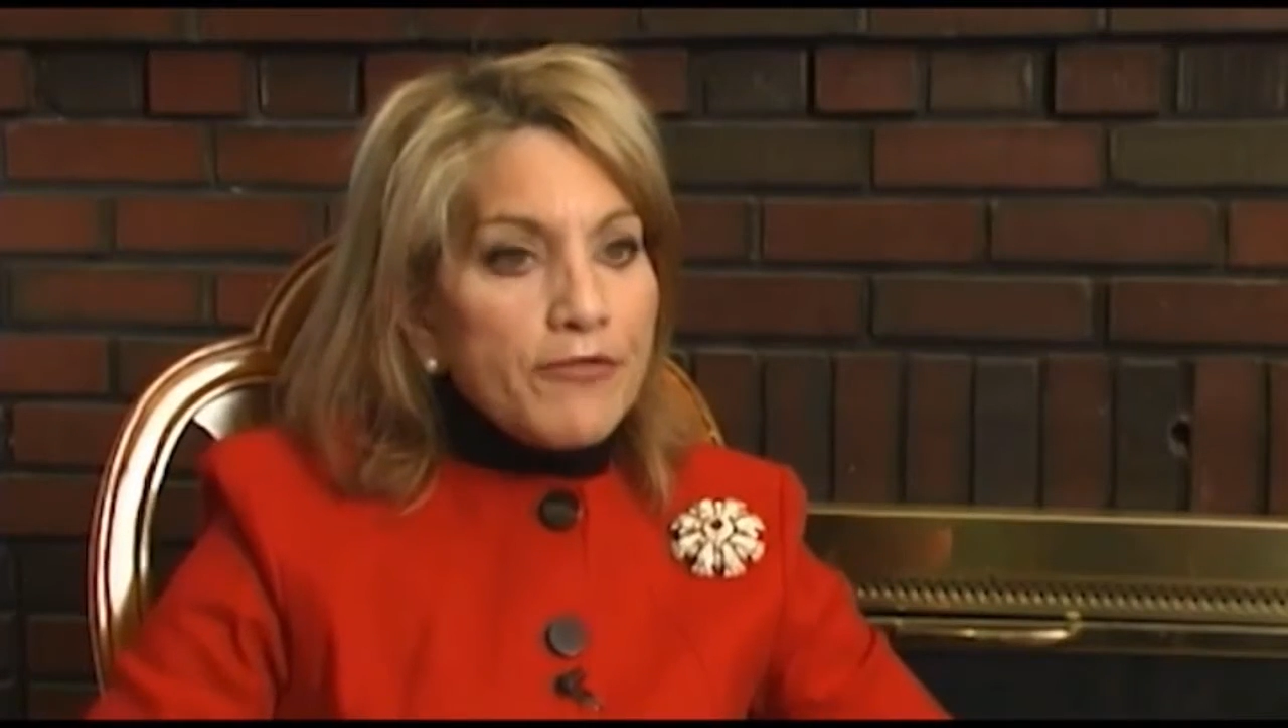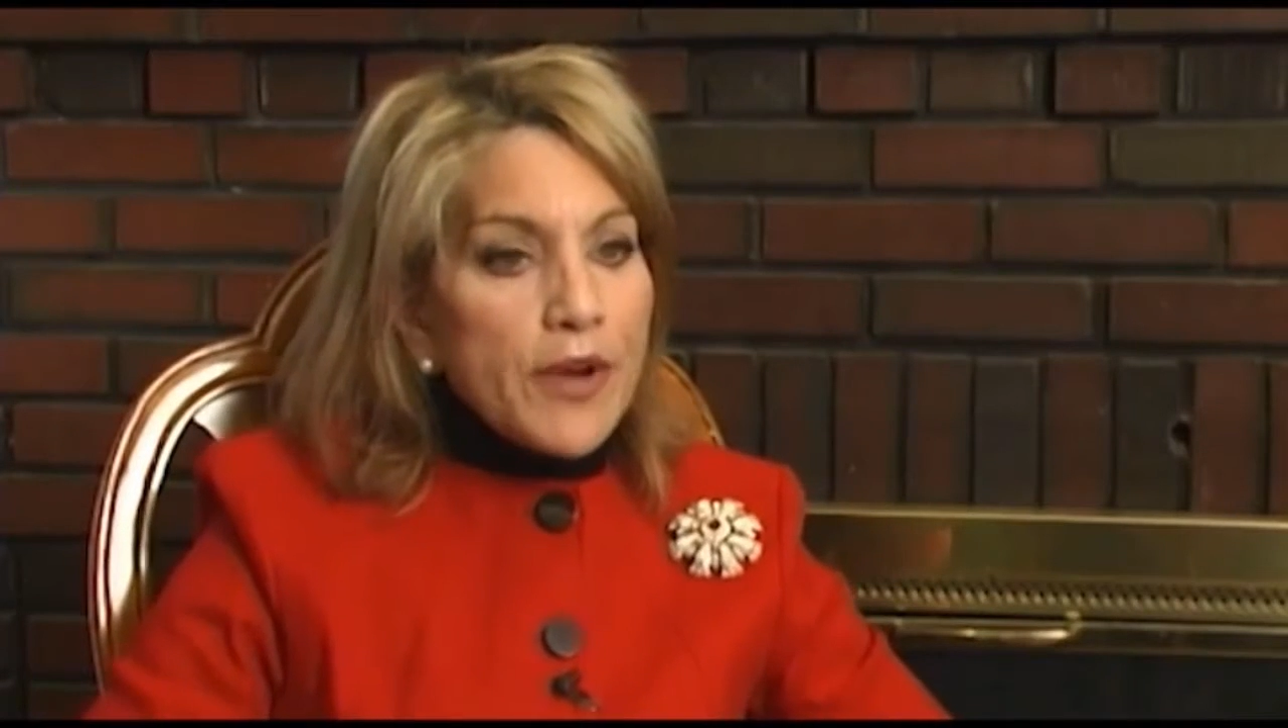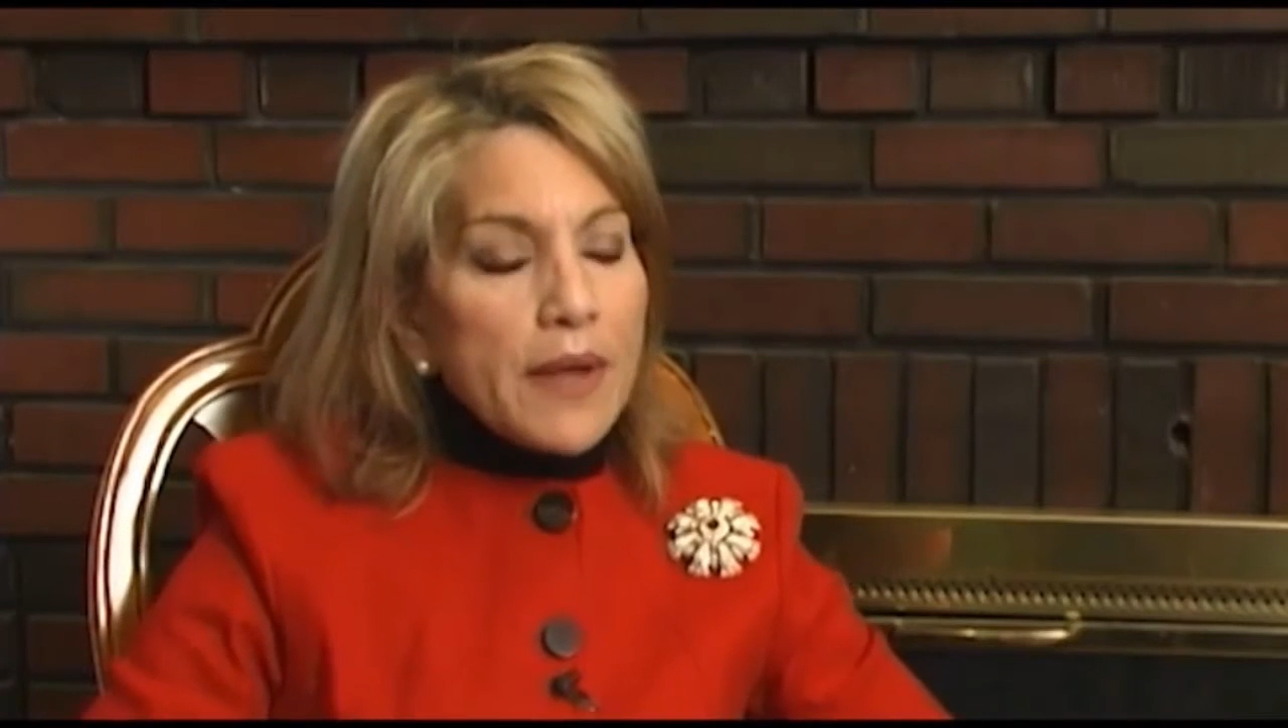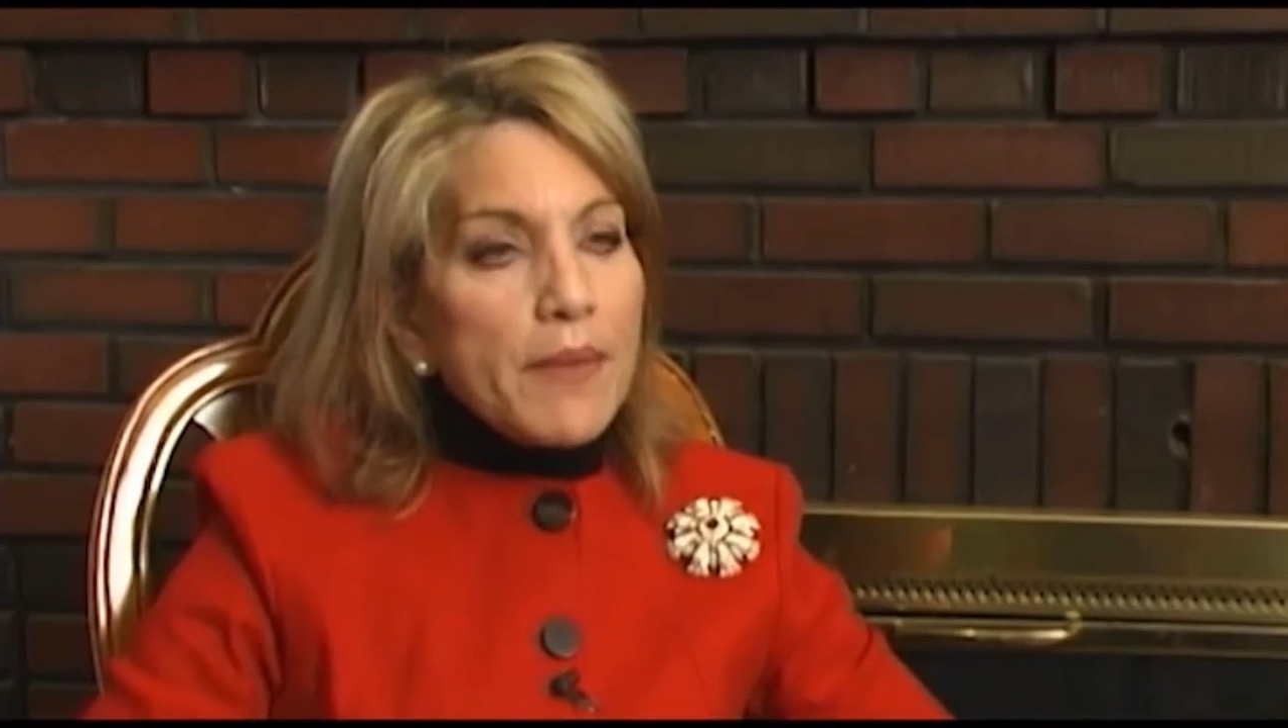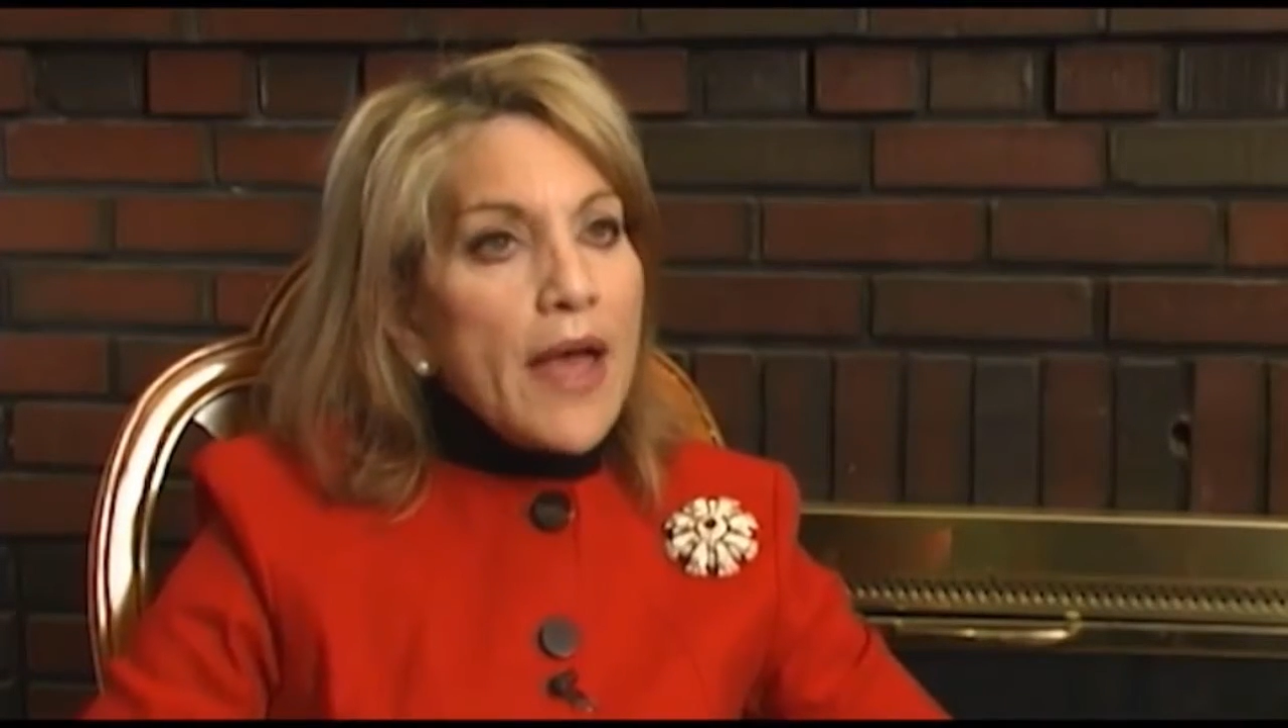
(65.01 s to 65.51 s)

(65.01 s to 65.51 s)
frame.